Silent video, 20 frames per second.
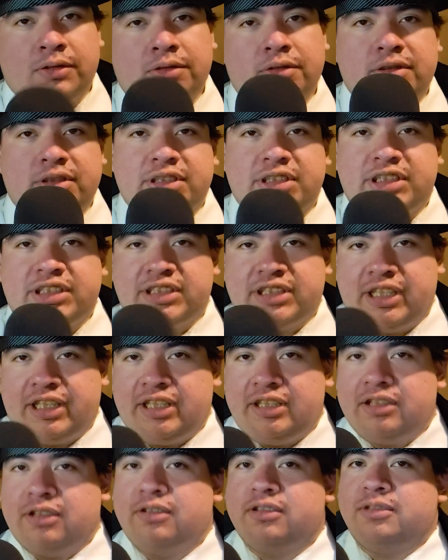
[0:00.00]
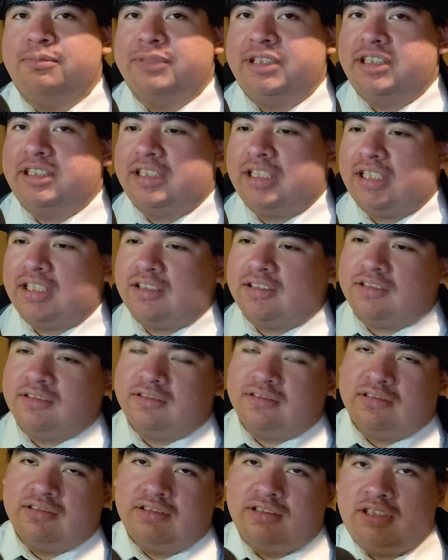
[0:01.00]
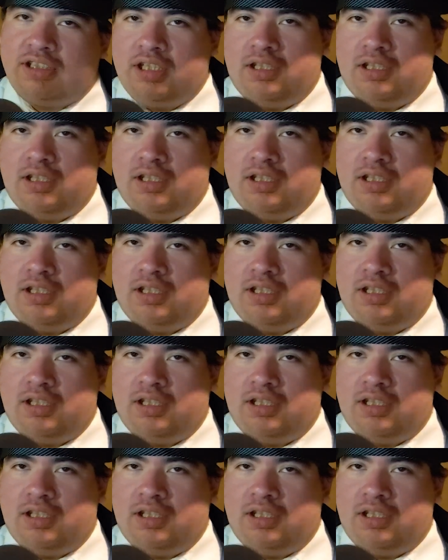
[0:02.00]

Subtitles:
Who could say no to me now?